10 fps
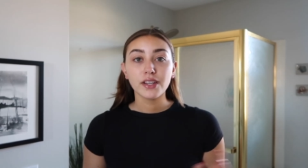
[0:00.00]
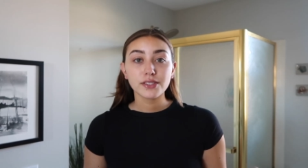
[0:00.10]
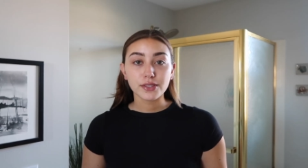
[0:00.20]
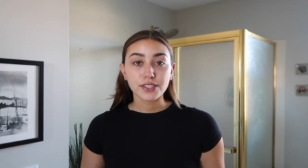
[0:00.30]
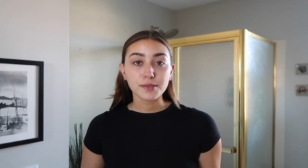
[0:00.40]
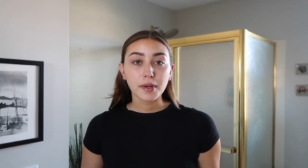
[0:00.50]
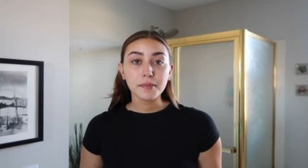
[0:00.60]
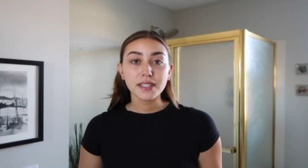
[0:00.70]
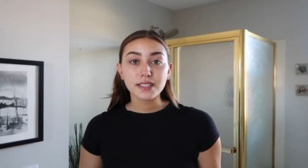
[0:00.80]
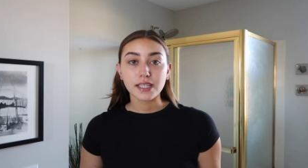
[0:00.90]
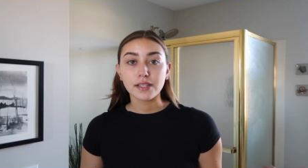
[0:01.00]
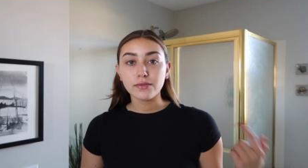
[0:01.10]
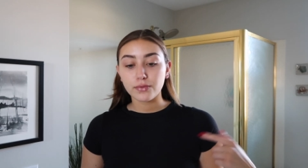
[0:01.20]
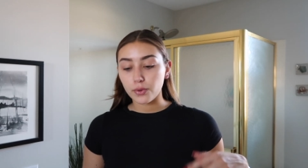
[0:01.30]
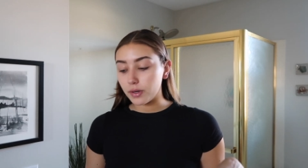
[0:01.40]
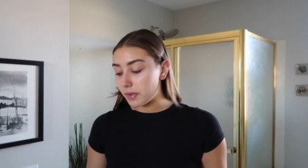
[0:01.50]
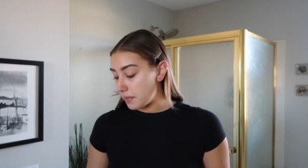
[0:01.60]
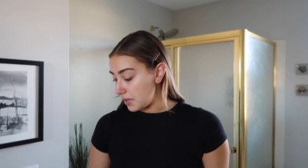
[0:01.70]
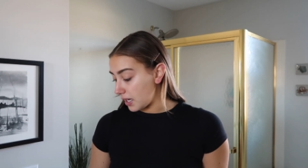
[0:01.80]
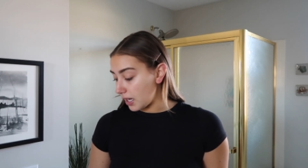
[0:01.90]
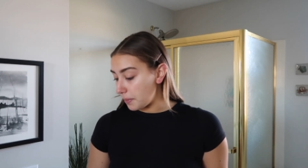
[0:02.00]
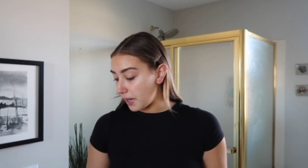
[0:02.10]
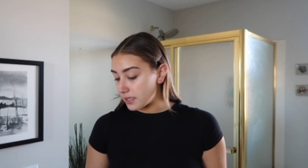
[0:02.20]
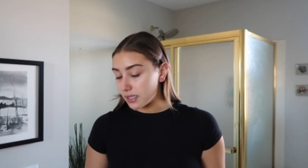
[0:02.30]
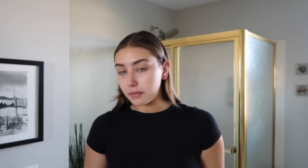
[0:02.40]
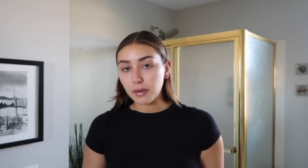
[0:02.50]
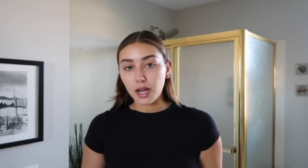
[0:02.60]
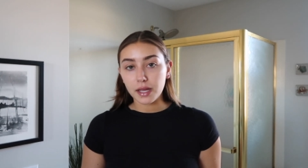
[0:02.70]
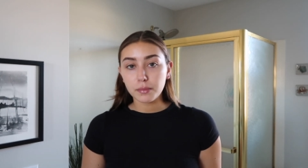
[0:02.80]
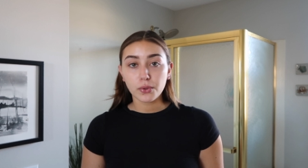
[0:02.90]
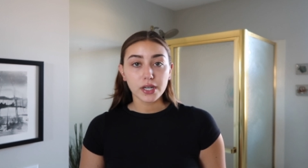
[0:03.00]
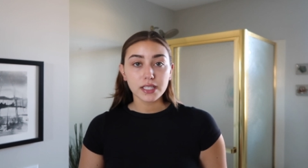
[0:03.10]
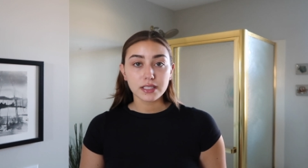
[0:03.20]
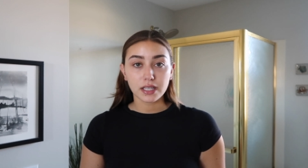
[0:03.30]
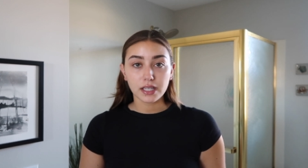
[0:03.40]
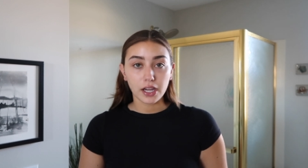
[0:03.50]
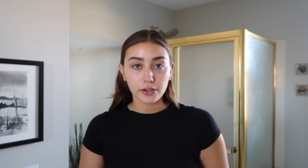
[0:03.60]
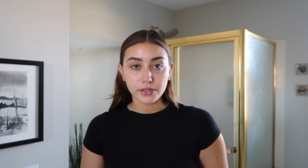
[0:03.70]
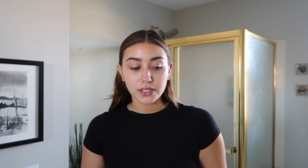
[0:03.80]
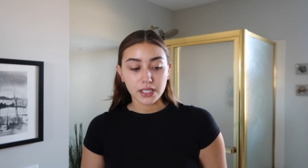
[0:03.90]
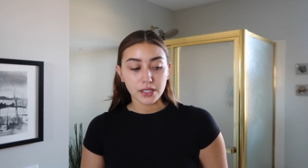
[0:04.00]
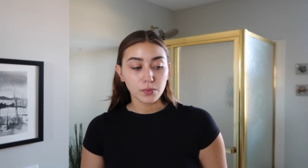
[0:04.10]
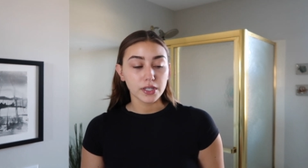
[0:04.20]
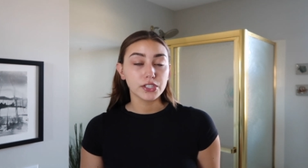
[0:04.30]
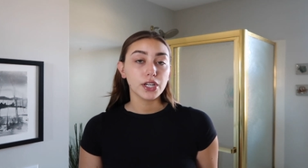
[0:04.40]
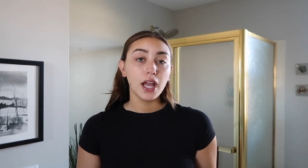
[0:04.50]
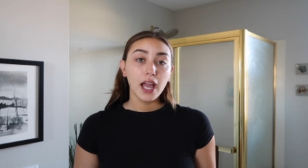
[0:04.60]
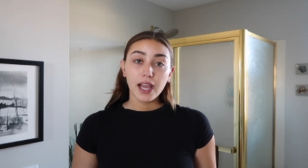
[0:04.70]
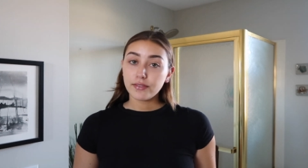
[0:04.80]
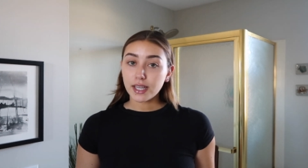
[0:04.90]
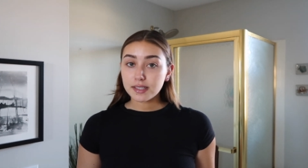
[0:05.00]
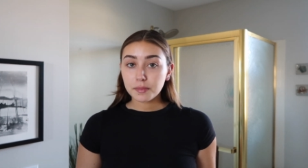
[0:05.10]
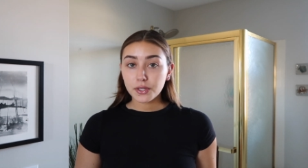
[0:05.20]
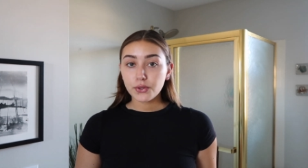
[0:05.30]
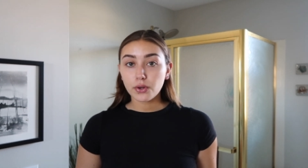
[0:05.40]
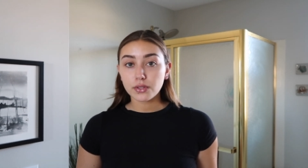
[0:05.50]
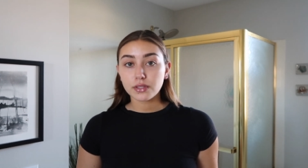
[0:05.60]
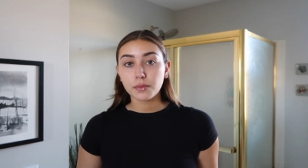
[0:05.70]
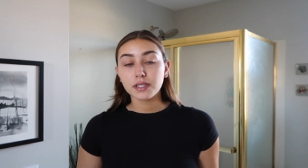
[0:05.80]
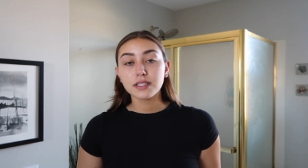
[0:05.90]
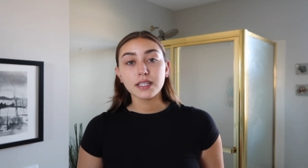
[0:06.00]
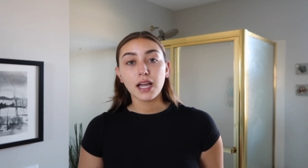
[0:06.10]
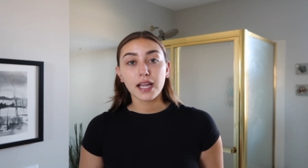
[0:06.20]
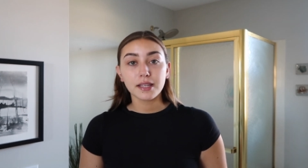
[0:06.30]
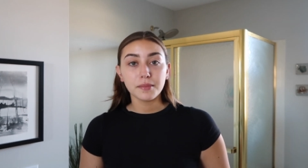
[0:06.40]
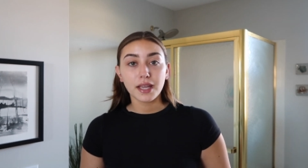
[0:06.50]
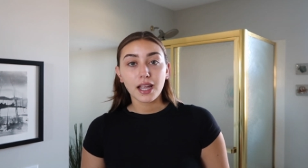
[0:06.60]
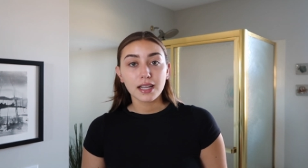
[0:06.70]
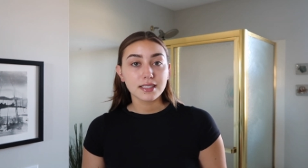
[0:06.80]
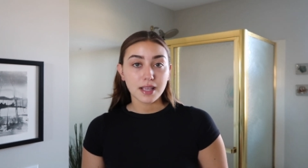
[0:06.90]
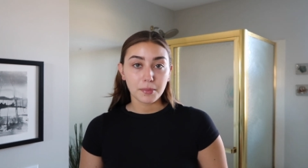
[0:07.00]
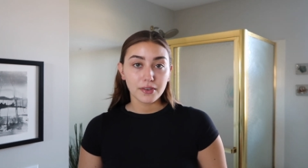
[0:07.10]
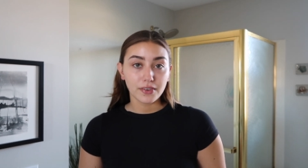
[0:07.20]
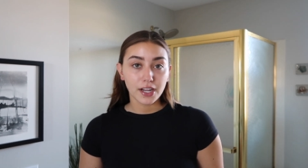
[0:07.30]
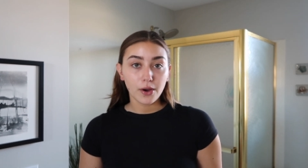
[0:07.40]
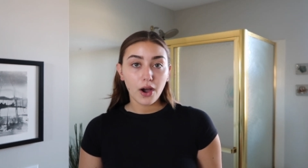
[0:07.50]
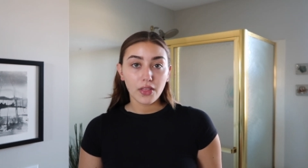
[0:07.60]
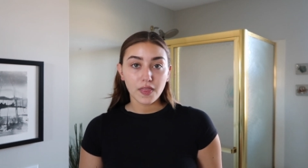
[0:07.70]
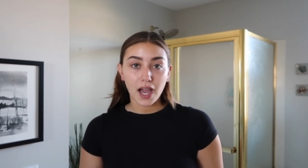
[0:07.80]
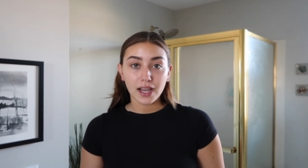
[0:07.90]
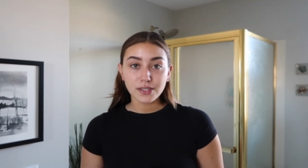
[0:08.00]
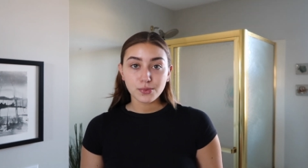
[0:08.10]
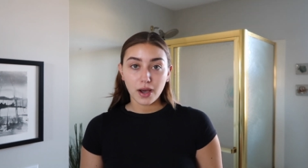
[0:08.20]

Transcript: So I just prepped my skin for my makeup. I did my morning skincare routine, which if that's something you'd also want to see, I can make a separate video on that as